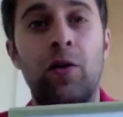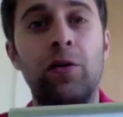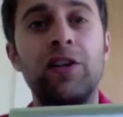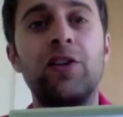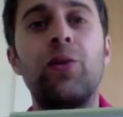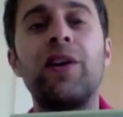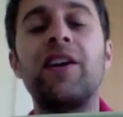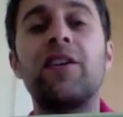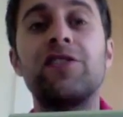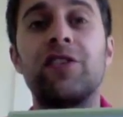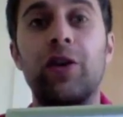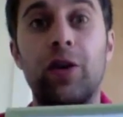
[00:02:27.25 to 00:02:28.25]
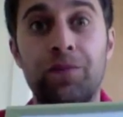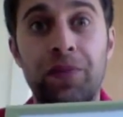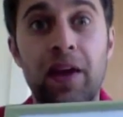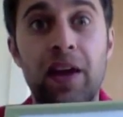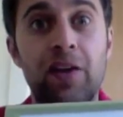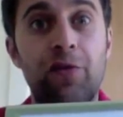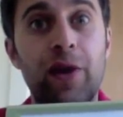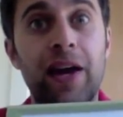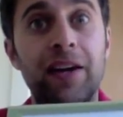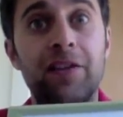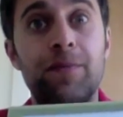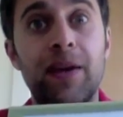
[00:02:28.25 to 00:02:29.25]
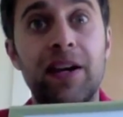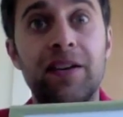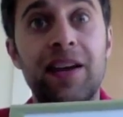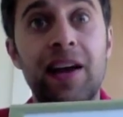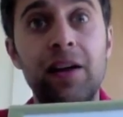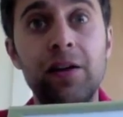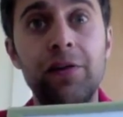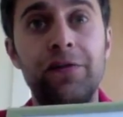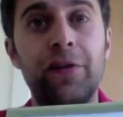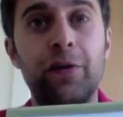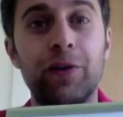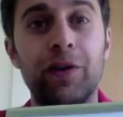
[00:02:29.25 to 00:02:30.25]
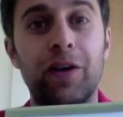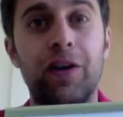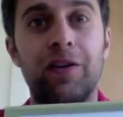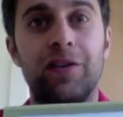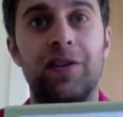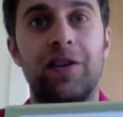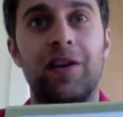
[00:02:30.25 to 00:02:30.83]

Only twenty years ago, if we had to make a telephone call,